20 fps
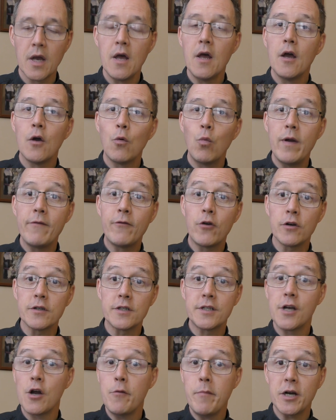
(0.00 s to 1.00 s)
We've got
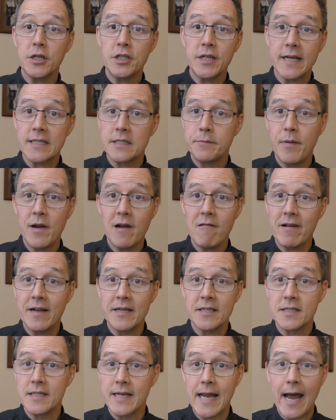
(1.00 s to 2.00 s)
so much
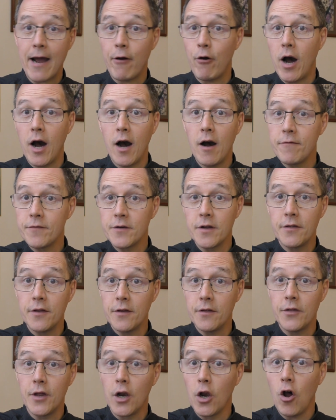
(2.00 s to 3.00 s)
experience now after
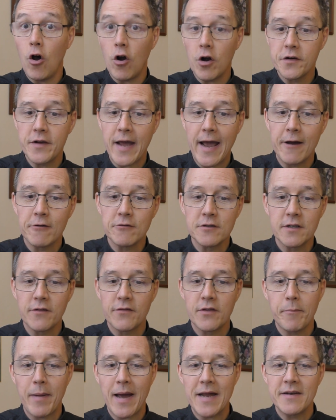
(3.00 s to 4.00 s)
the lockdowns of the
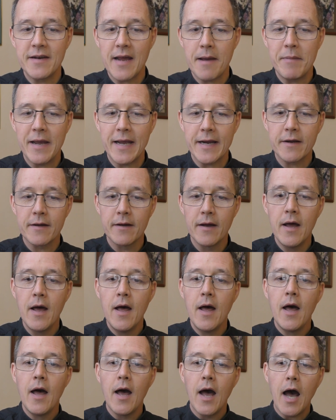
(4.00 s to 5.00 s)
pandemic
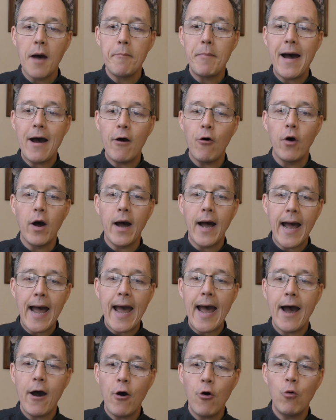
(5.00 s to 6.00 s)
about
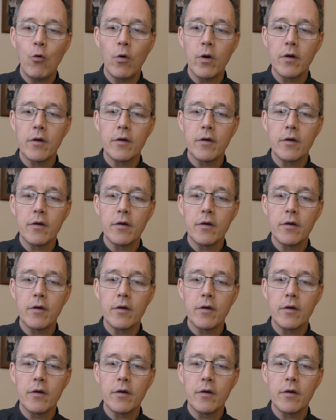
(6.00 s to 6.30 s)
how